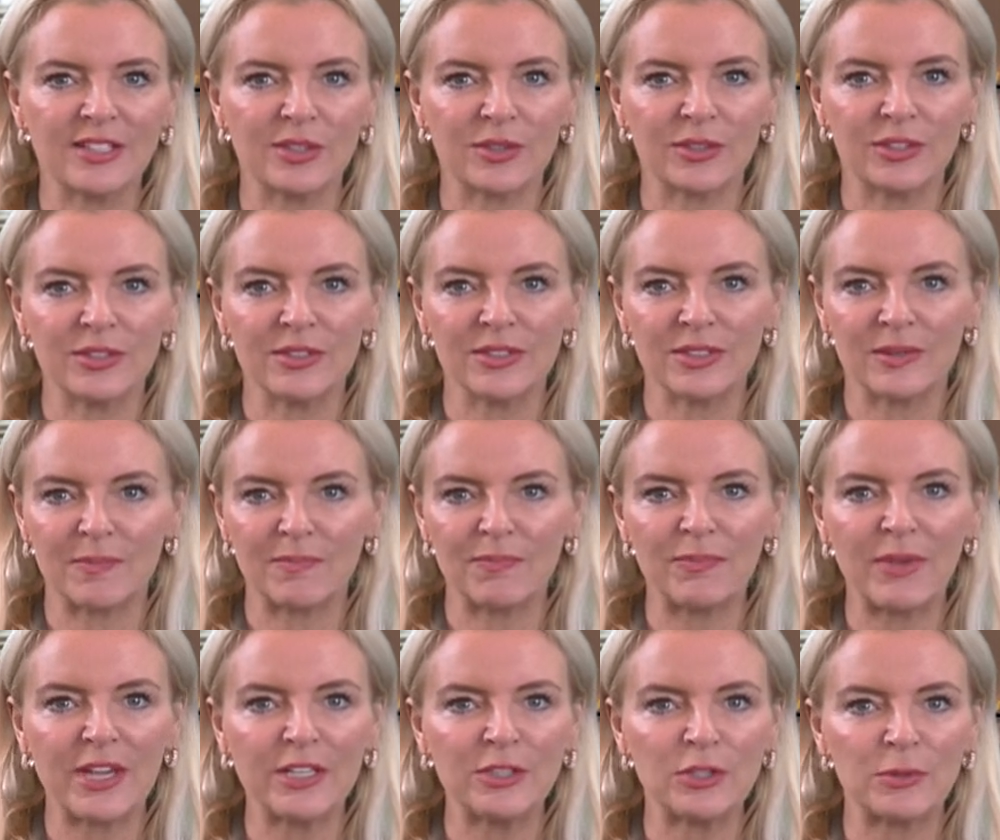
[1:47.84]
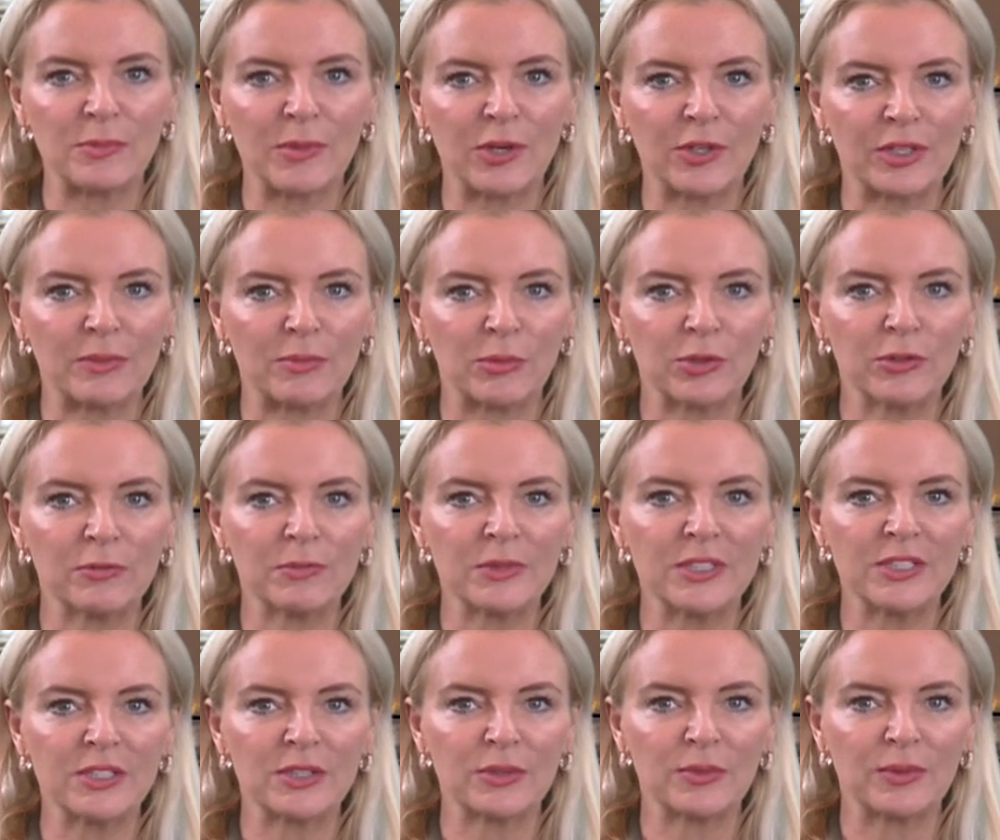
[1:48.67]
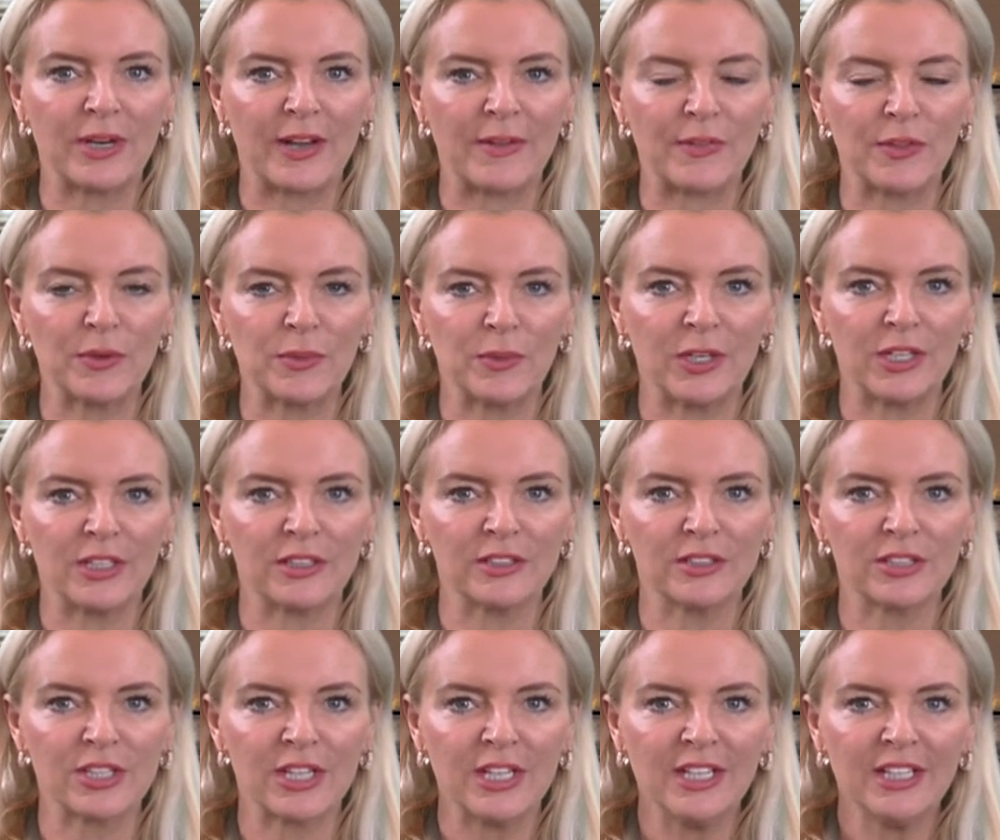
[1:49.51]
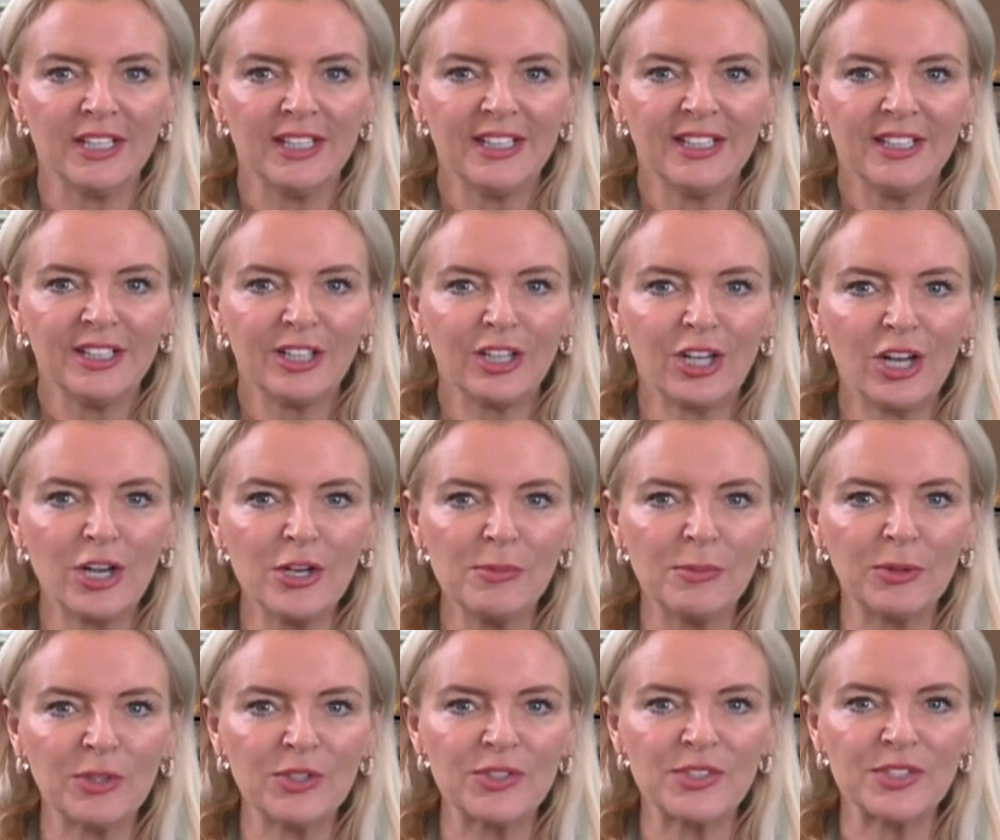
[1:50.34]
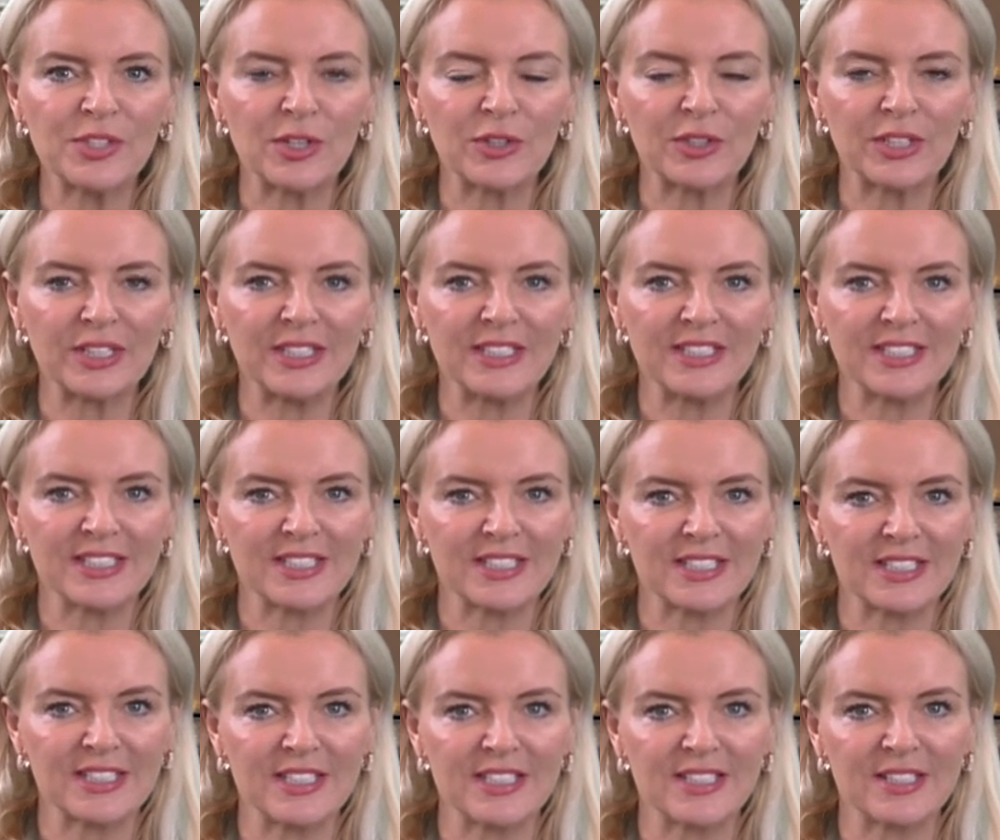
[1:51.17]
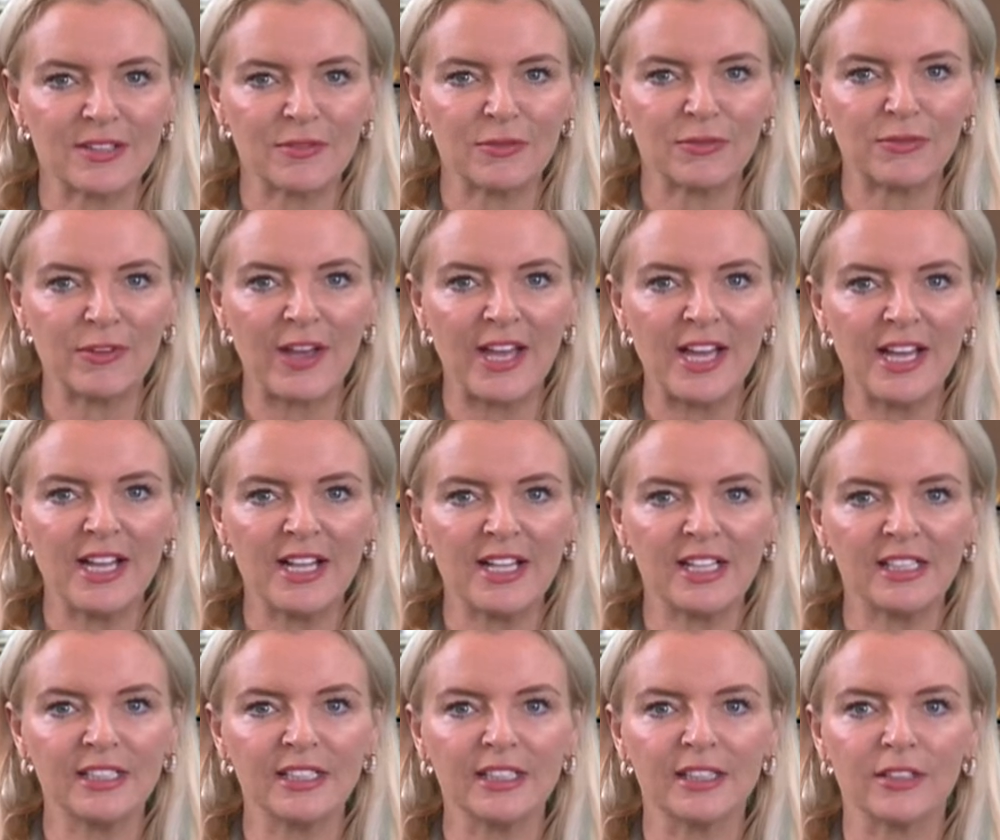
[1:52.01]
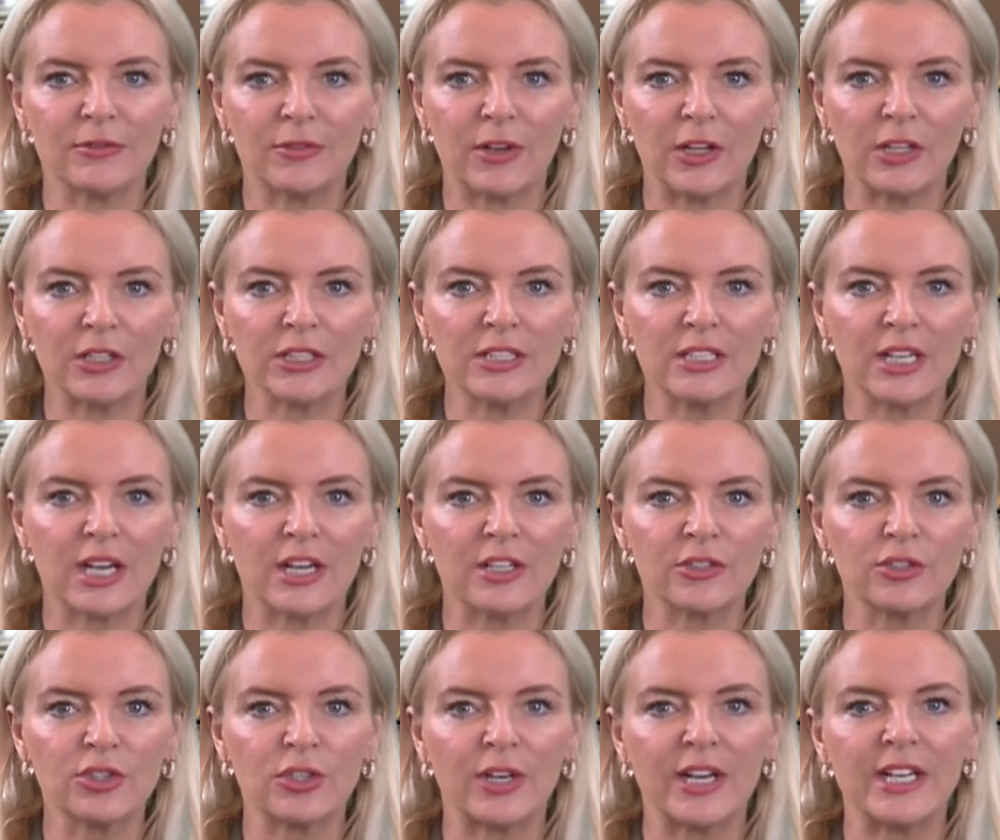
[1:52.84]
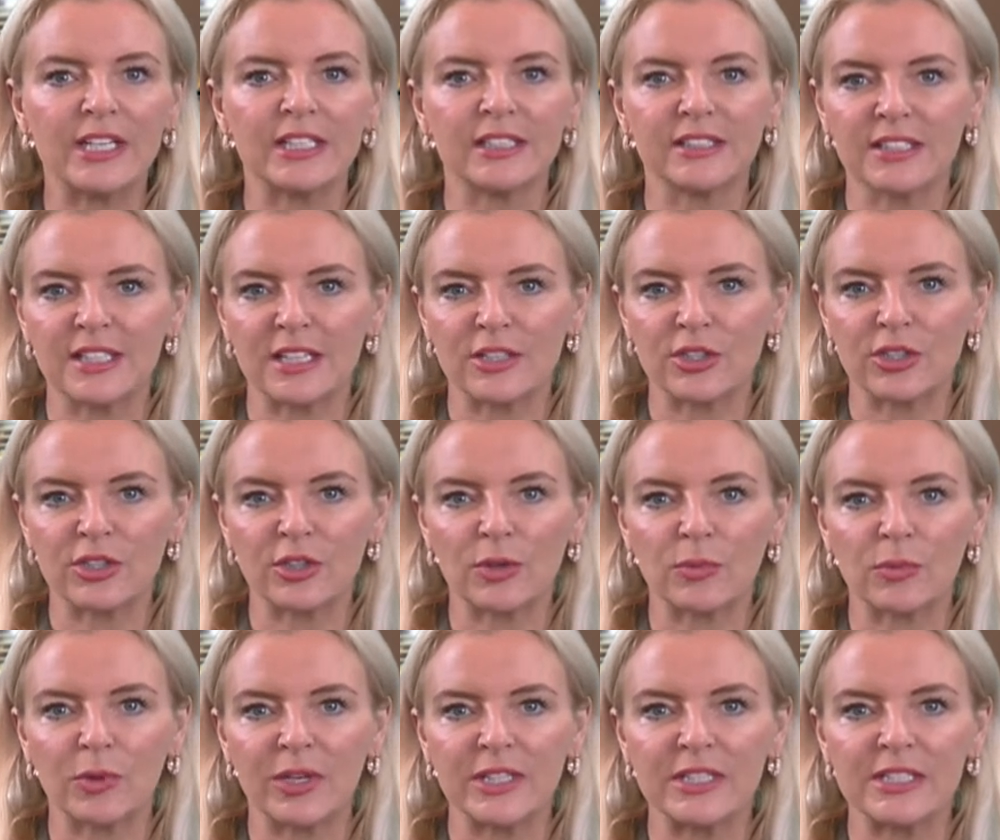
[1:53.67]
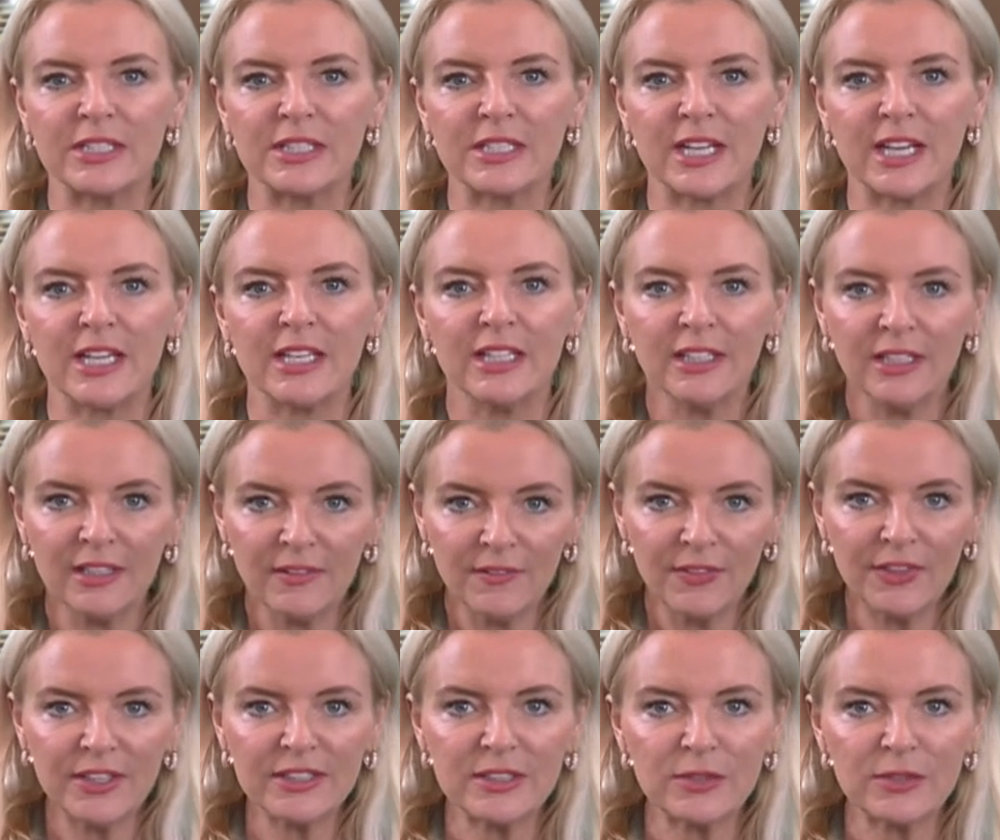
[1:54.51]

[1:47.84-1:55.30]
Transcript: through some major market movements around the world. Global stock indices fell in the volatile trading session on Wednesday. That's